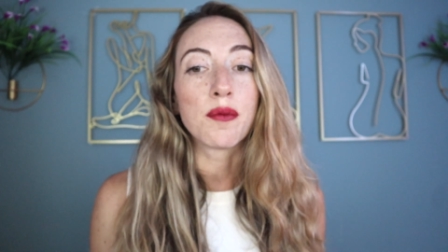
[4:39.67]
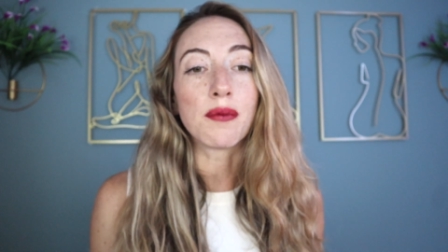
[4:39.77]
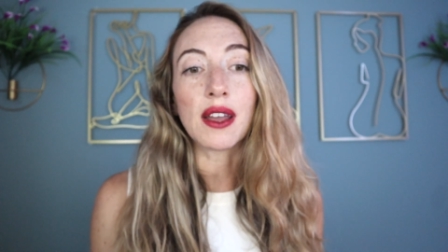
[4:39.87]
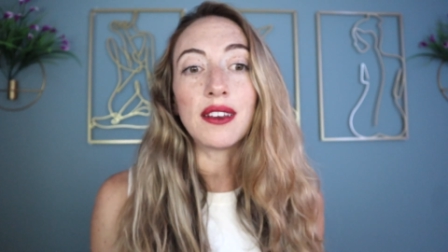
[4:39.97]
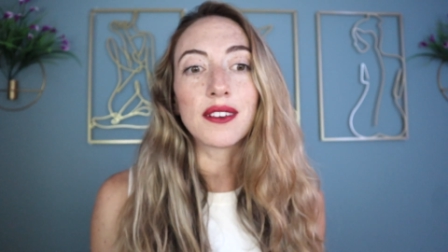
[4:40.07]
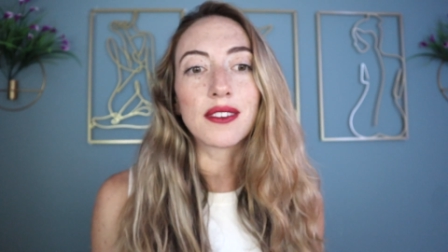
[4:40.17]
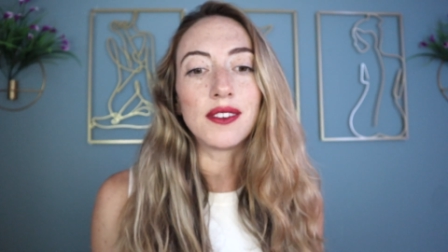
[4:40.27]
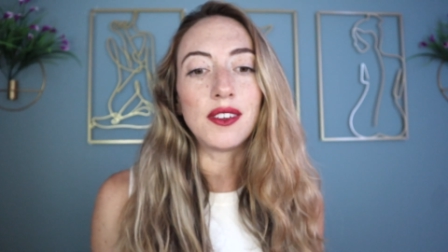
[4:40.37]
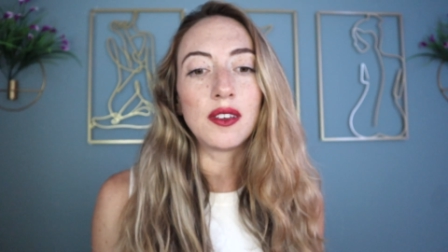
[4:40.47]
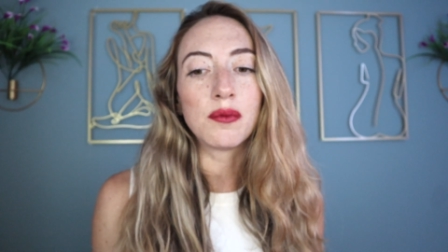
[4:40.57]
might
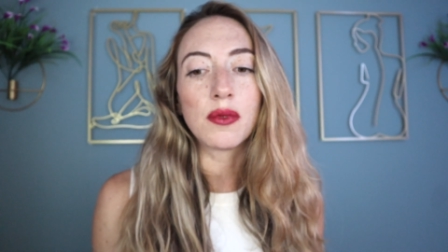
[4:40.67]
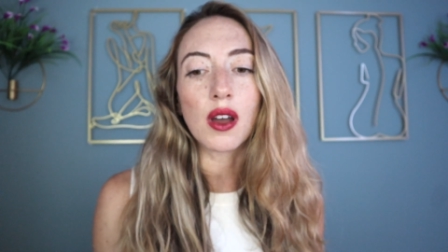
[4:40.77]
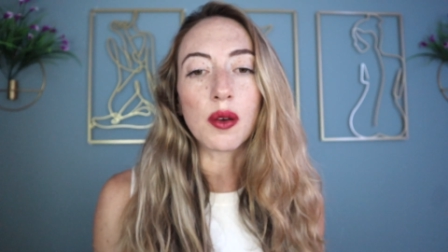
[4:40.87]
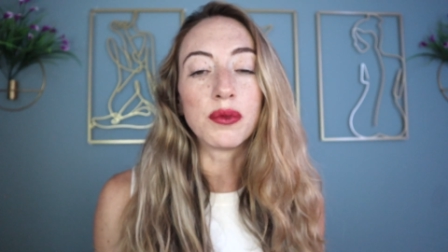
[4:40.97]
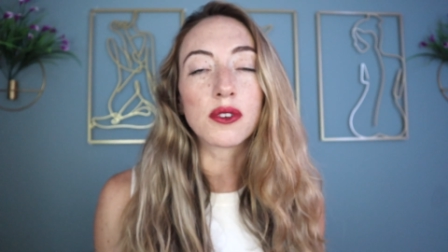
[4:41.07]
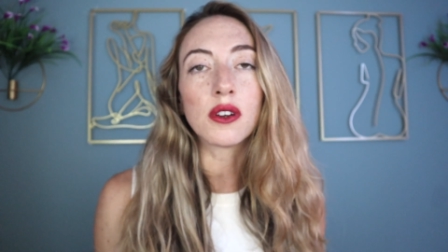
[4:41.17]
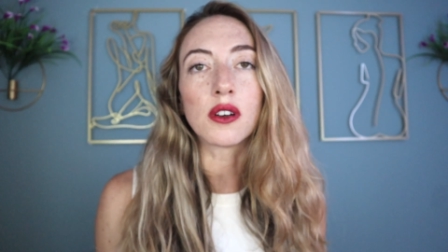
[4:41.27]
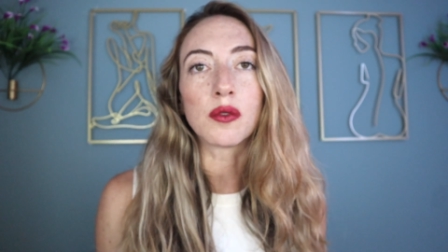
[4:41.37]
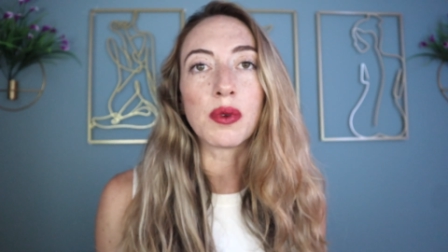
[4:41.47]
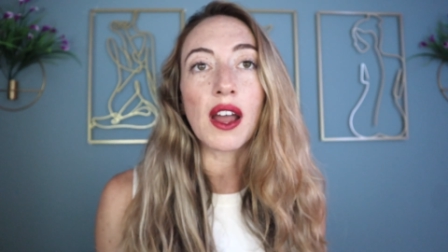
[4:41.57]
seem
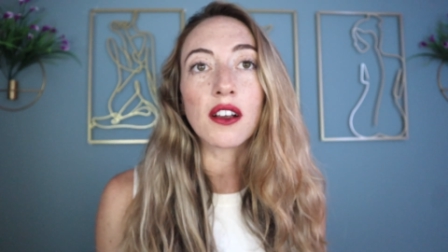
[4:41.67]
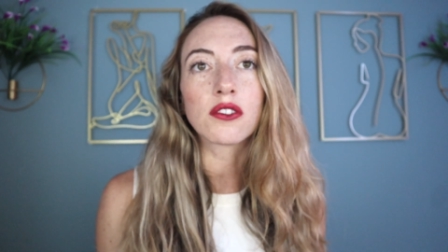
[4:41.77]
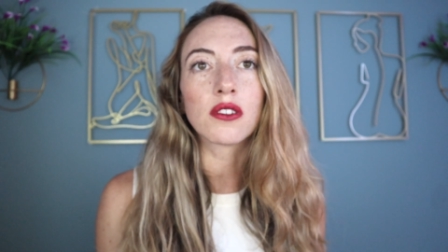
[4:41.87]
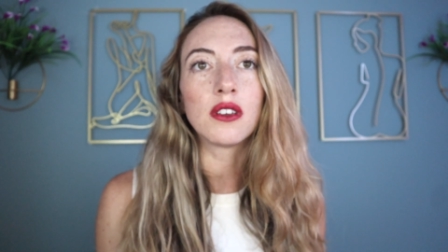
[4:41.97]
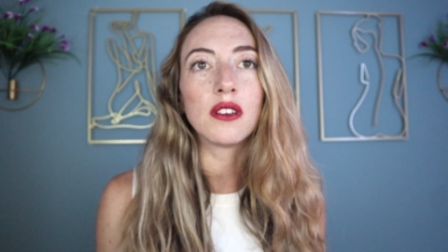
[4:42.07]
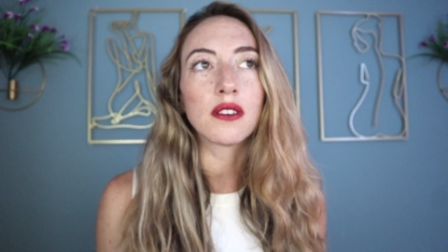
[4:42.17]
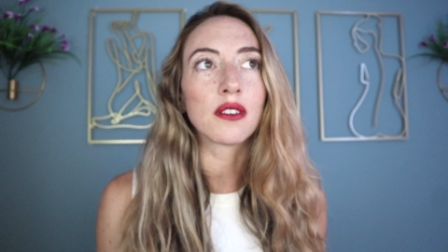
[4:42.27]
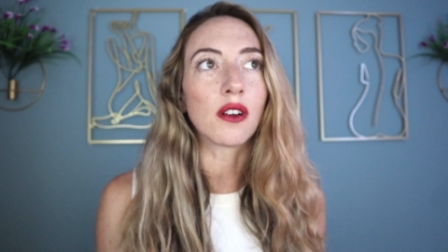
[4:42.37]
absurd but actually